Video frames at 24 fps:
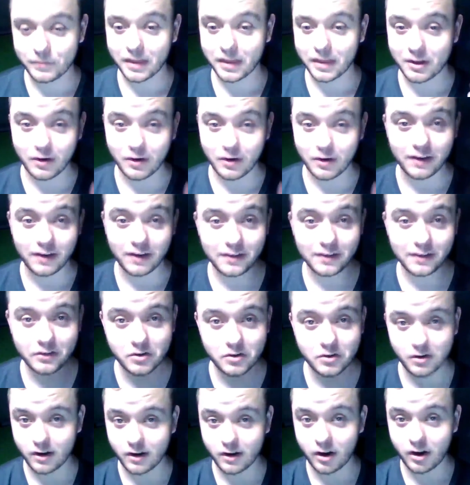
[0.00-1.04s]
Crazy
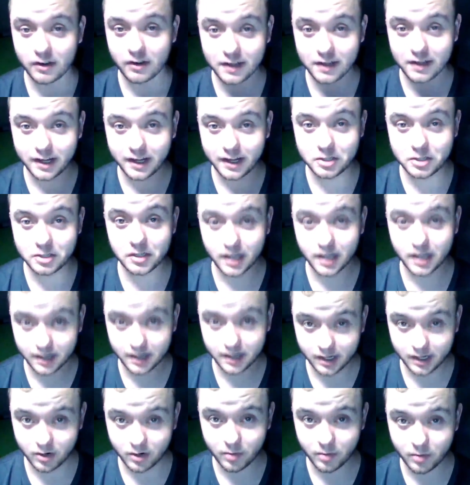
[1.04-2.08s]
story. Arctic actually got
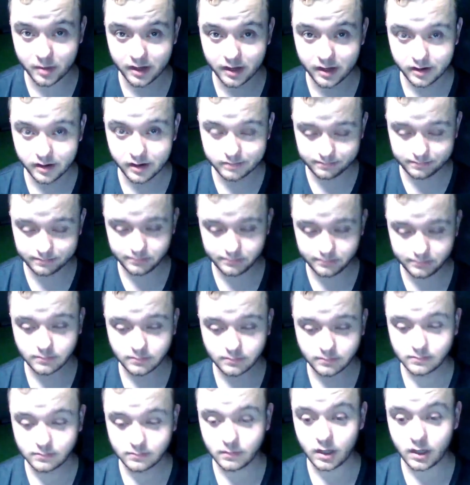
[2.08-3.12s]
cut open there
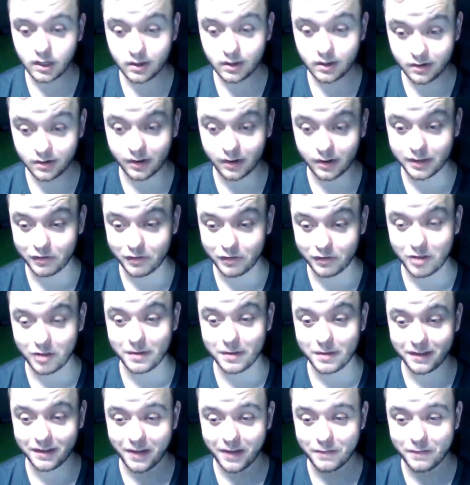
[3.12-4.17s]
on the
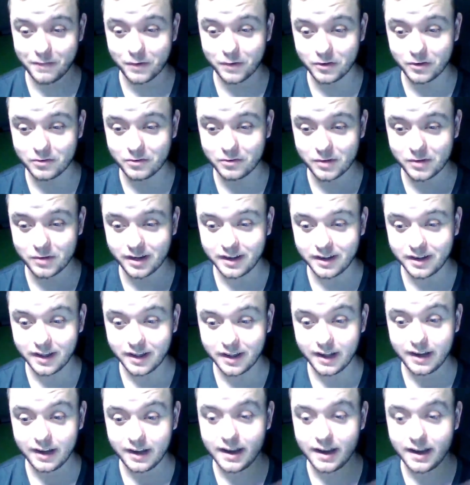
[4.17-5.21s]
filming of that first one.
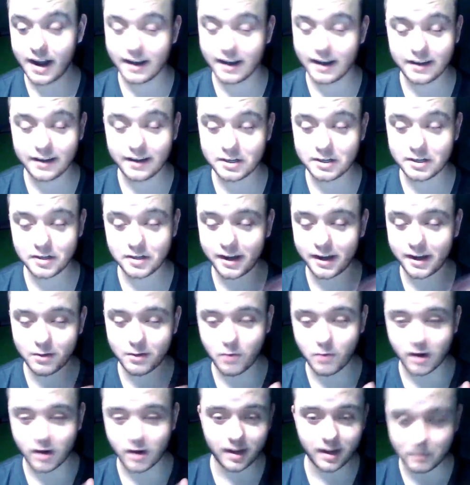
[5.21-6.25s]
Not intentionally. I didn't
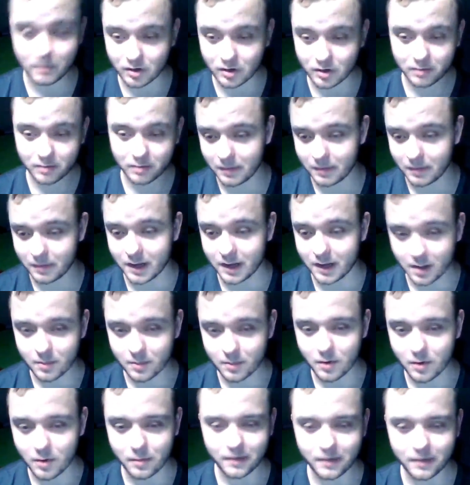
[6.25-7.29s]
walk up to him, let me cut him
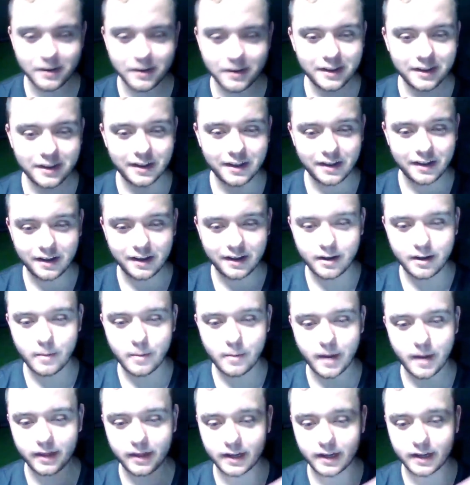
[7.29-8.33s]
open.
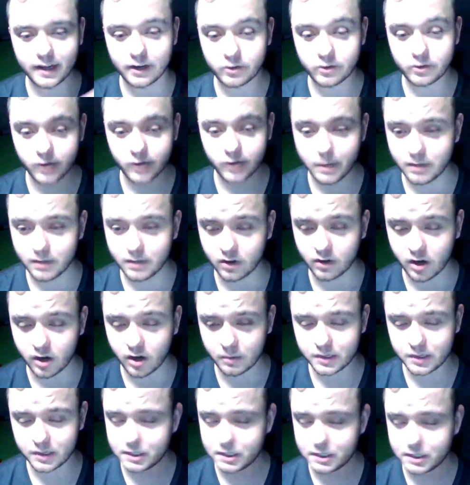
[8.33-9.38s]
But I think I scraped his arm
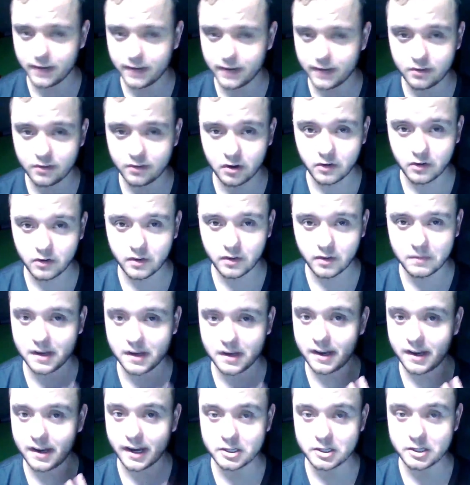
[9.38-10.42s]
with the chainsaw or something.
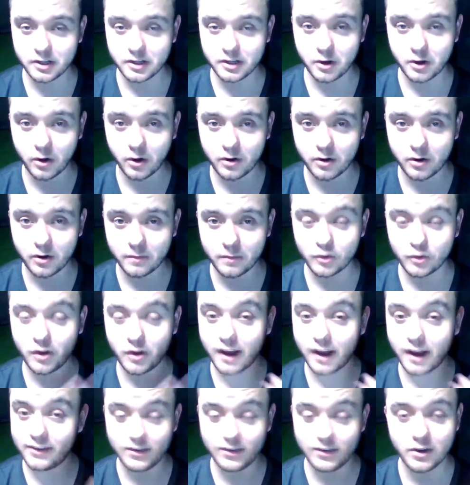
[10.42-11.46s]
It actually hurt him. So
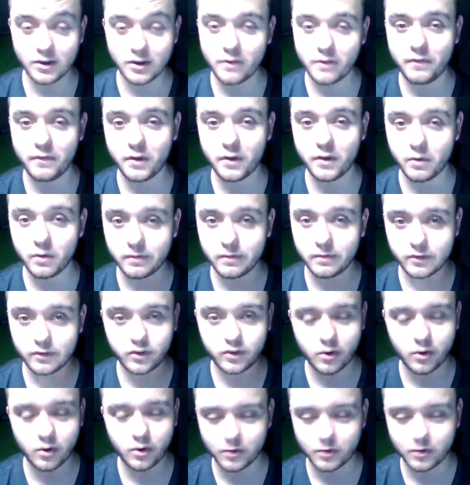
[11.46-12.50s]
I still feel
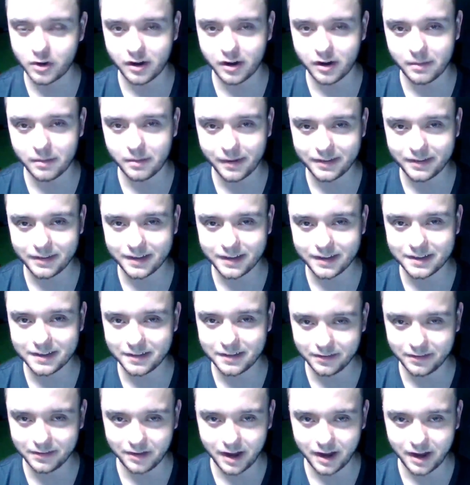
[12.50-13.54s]
so sorry about that to
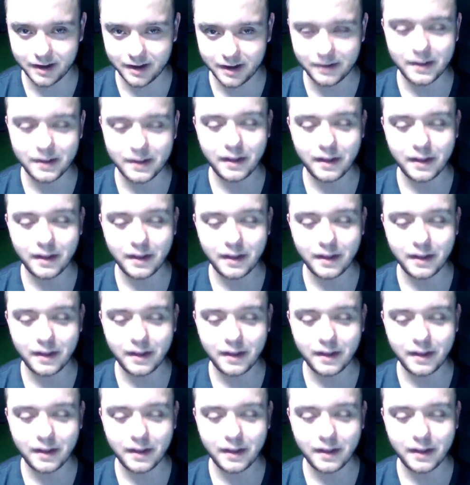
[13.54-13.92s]
this day.